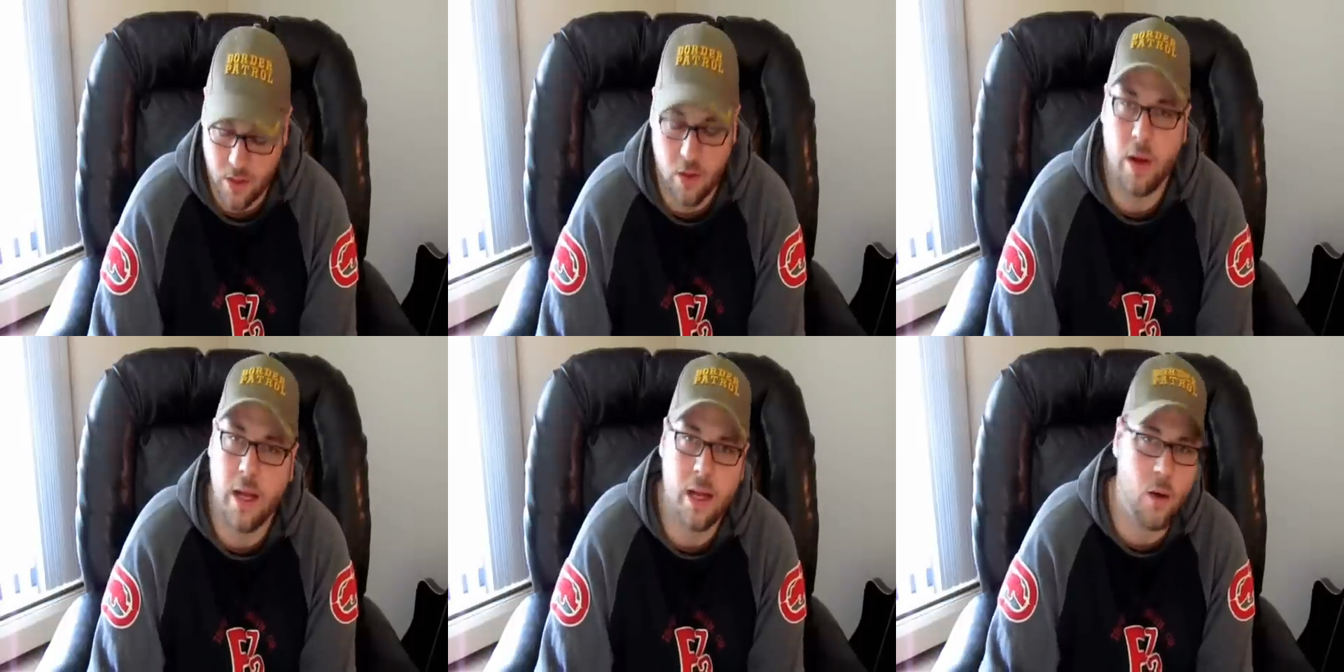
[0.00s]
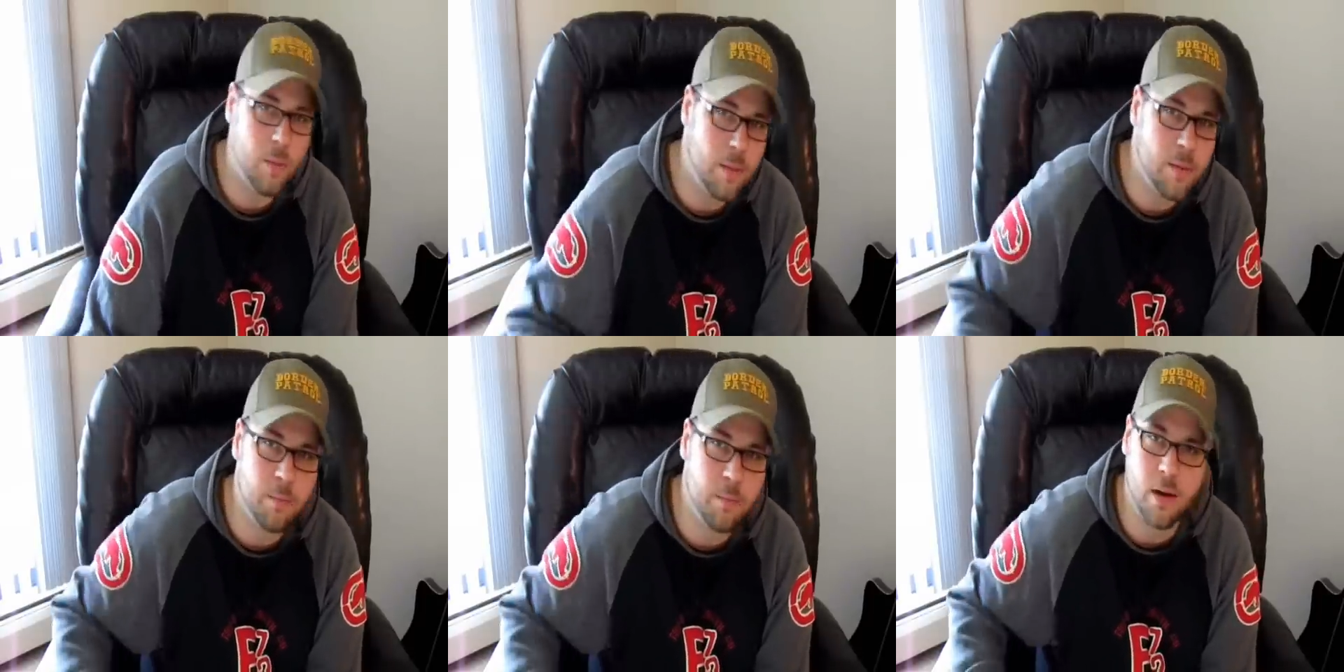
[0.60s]
go ahead, open
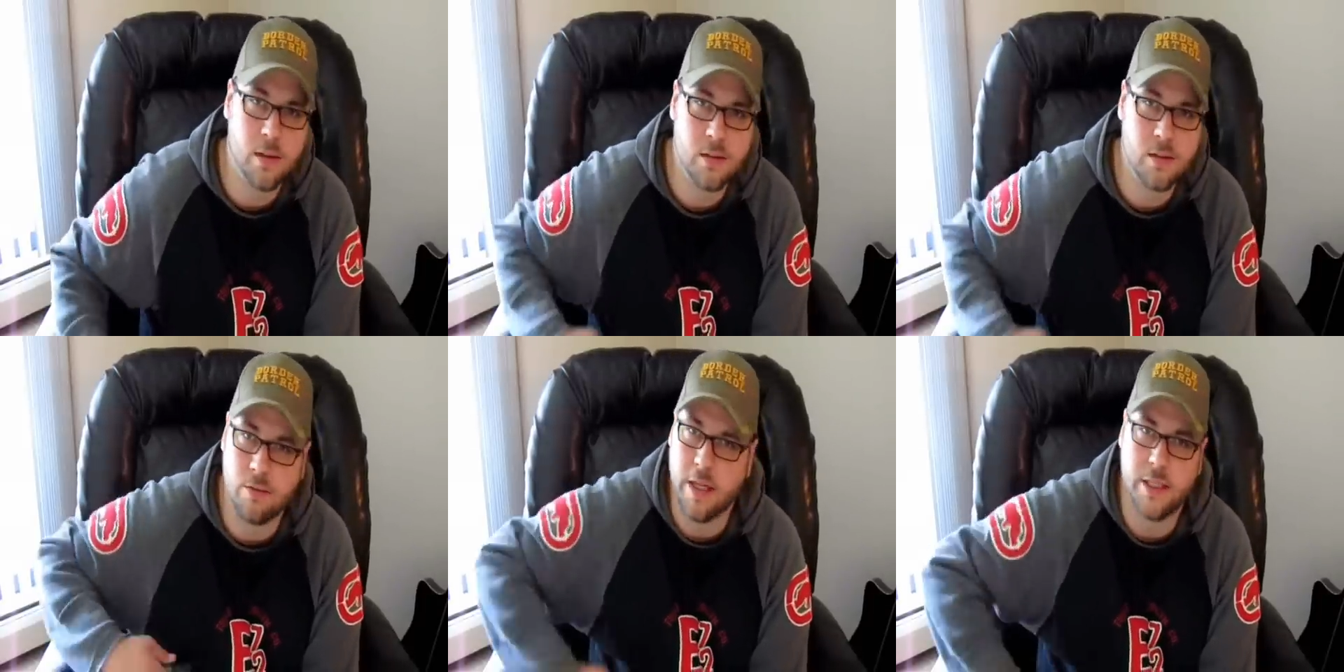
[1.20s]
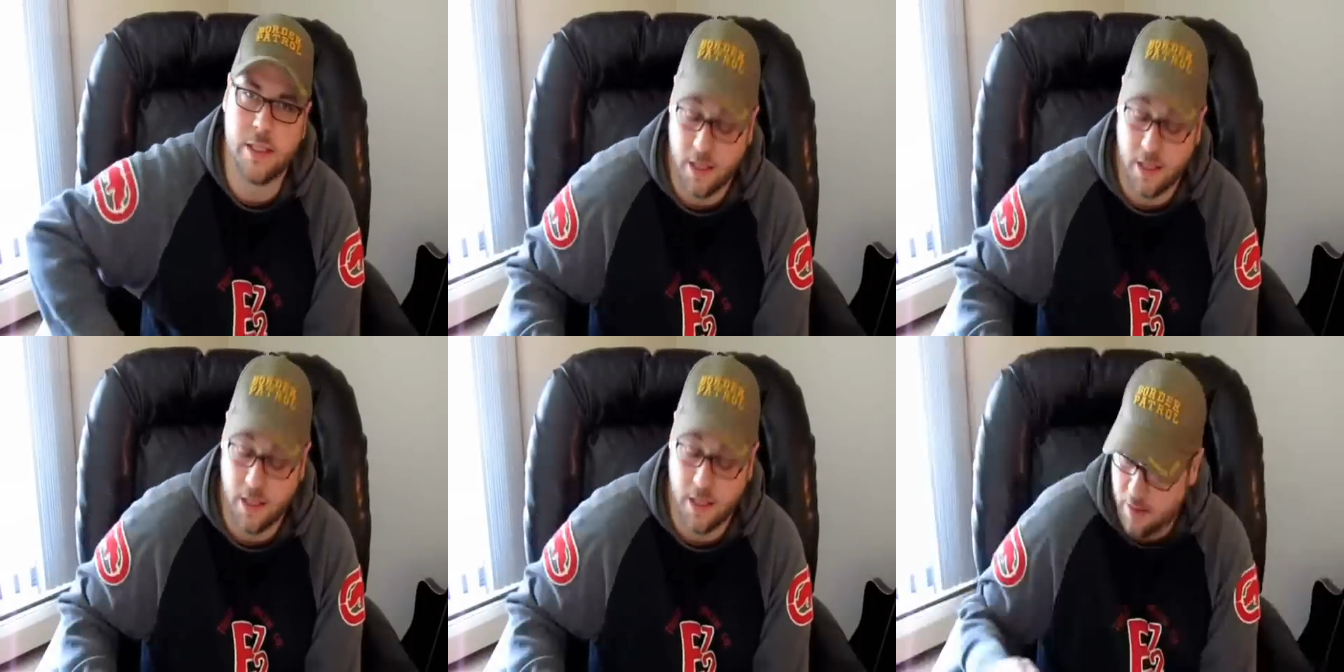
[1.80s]
up your purse, reach
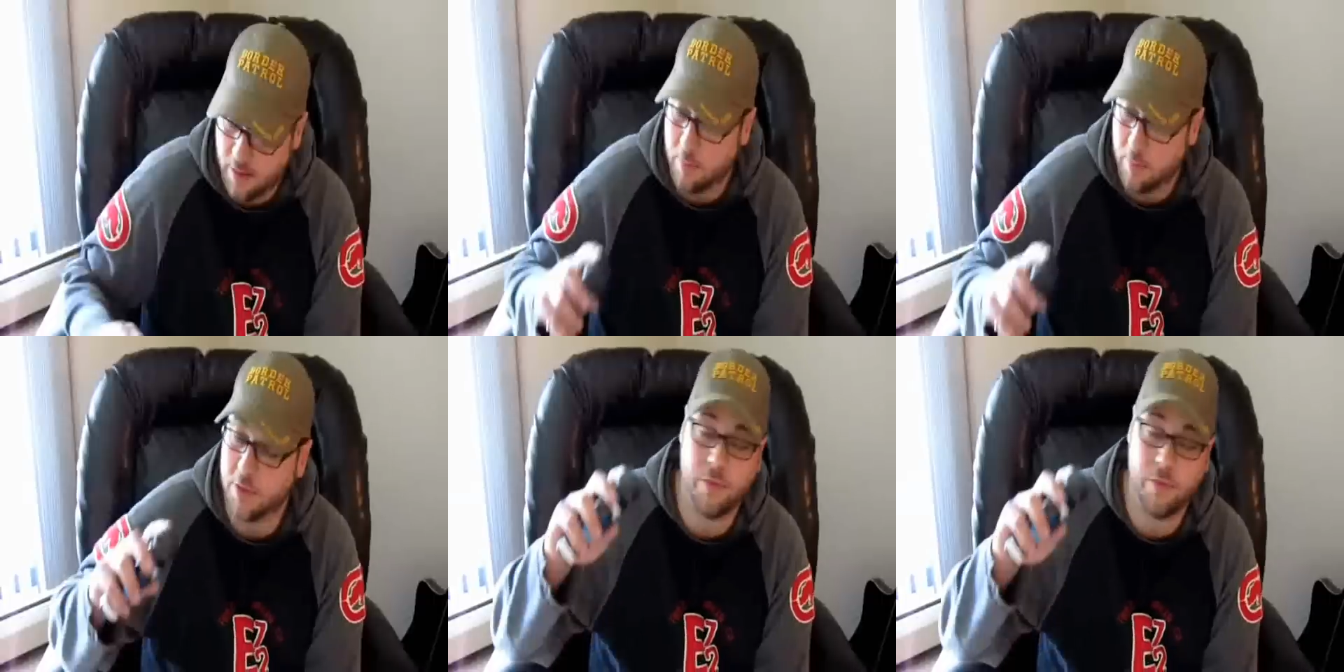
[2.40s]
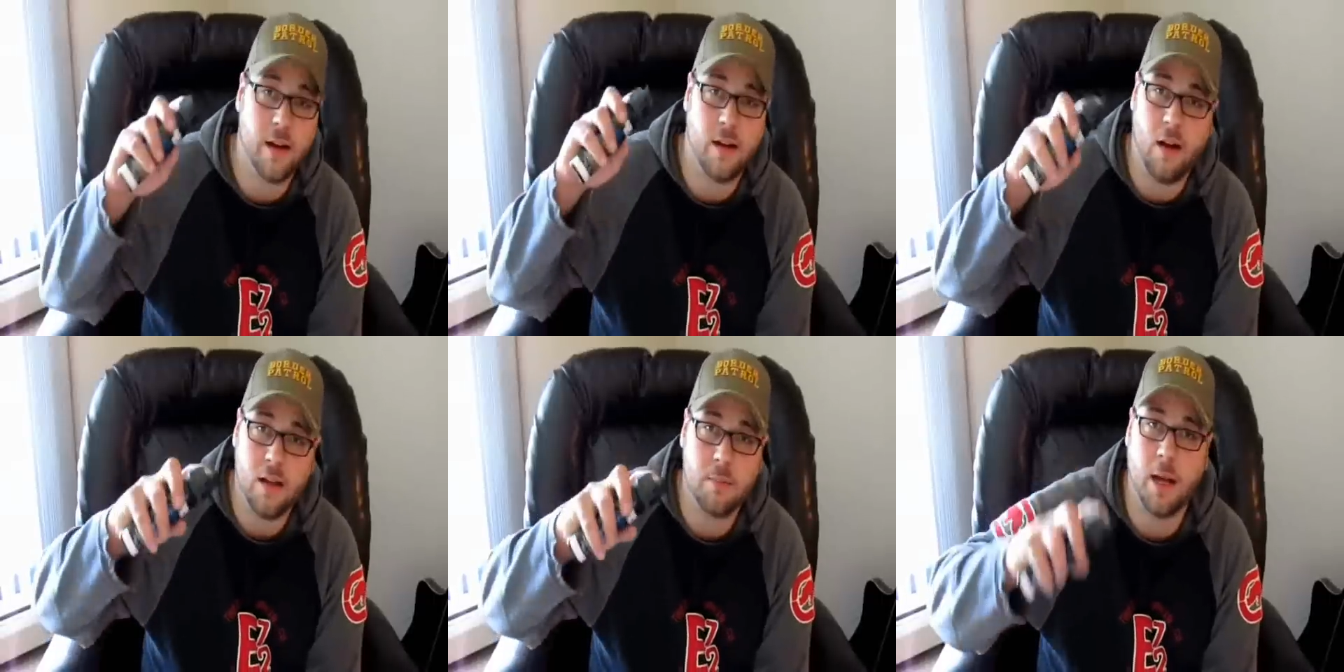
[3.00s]
in, put your finger
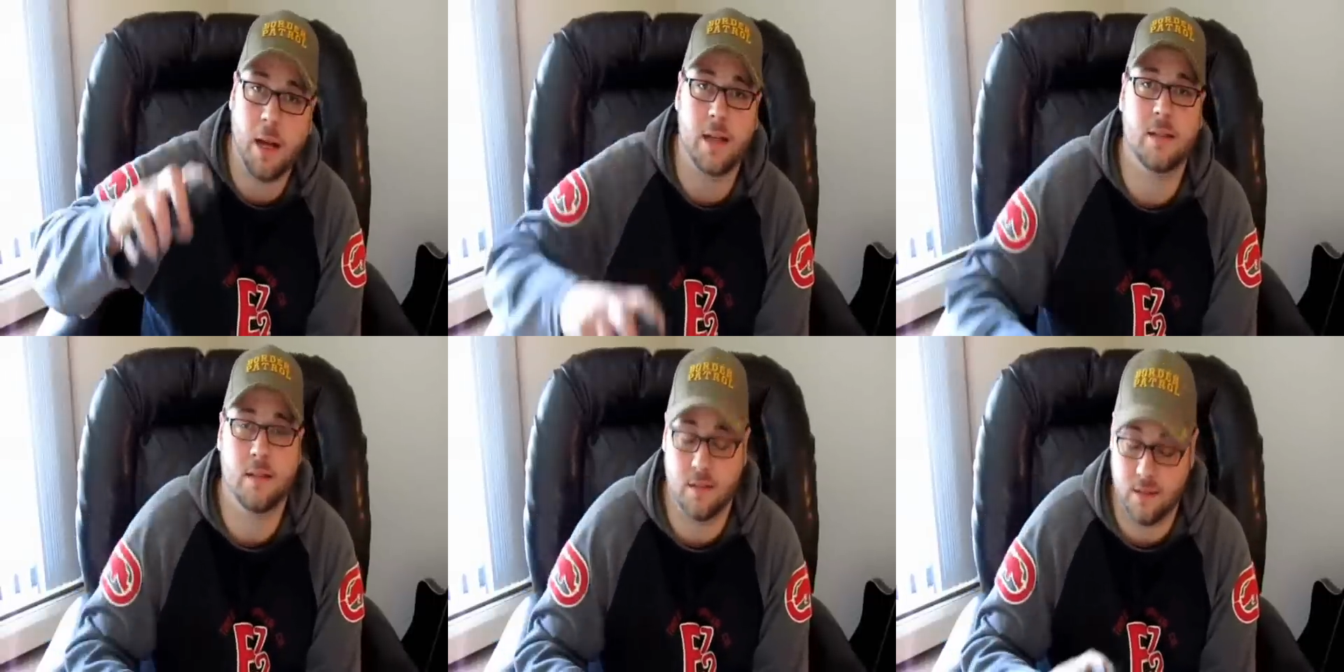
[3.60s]
on the button.